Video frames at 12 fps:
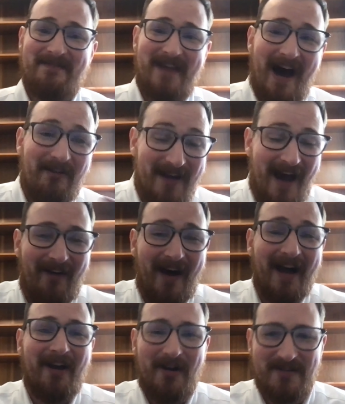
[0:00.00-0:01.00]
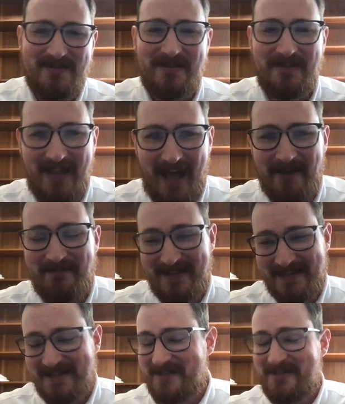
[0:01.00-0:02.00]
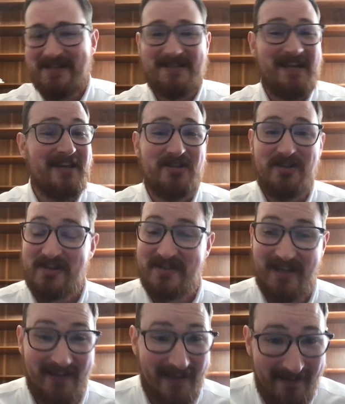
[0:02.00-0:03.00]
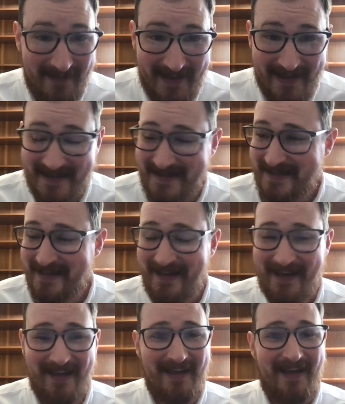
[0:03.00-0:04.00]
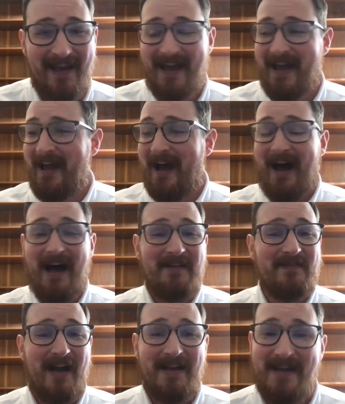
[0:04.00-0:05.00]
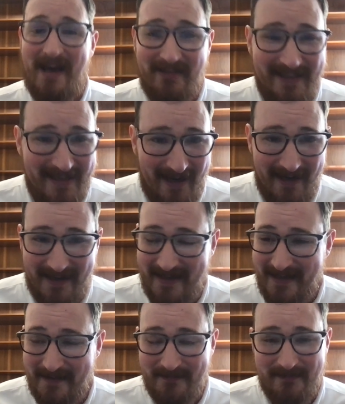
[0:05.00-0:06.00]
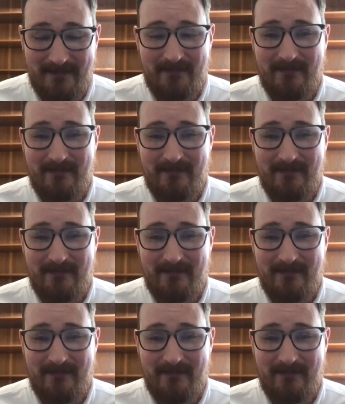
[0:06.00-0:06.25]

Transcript: Now now I also laugh because it's just it's just hilarious. I've got nothing on him.